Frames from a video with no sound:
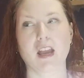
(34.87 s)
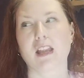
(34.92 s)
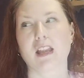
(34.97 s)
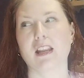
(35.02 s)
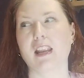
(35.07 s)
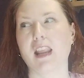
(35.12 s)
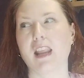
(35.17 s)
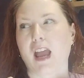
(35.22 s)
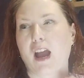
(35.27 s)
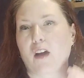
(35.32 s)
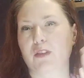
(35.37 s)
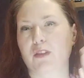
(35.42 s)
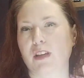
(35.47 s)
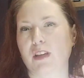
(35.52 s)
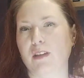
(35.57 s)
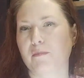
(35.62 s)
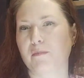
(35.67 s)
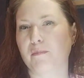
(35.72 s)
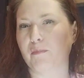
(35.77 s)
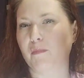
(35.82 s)
Now,
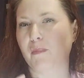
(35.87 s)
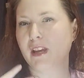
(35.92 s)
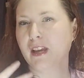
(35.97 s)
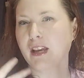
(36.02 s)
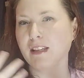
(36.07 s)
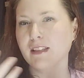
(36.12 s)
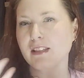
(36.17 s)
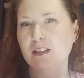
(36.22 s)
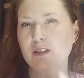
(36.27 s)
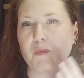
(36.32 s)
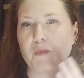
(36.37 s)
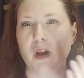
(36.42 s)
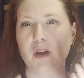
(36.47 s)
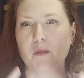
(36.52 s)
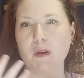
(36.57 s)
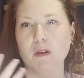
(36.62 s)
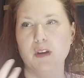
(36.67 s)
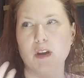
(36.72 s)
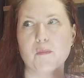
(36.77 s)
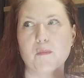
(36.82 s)
the easiest way
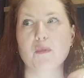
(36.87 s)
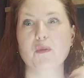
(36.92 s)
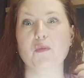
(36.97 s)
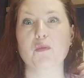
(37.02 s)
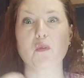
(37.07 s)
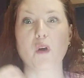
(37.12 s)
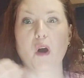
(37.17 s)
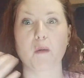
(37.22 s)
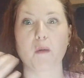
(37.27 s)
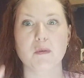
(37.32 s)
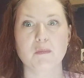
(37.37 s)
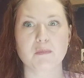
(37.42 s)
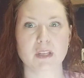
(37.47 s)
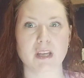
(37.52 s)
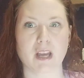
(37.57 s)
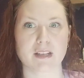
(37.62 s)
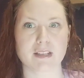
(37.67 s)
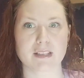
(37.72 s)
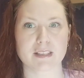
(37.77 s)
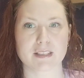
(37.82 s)
we can probably
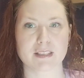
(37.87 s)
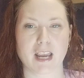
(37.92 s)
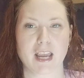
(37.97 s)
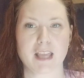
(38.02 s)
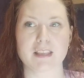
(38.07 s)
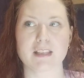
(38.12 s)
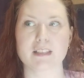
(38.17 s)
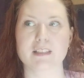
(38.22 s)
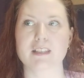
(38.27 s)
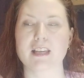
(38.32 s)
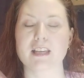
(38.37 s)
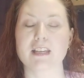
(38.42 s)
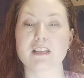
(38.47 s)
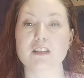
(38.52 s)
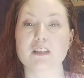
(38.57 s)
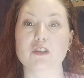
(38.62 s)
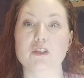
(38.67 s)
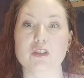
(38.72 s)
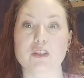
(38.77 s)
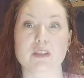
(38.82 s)
understand this
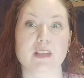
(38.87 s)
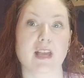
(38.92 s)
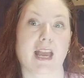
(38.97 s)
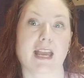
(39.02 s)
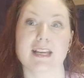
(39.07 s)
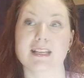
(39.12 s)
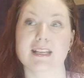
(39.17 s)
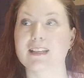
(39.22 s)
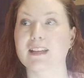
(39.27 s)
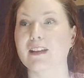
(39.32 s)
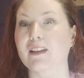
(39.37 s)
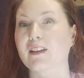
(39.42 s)
is to say,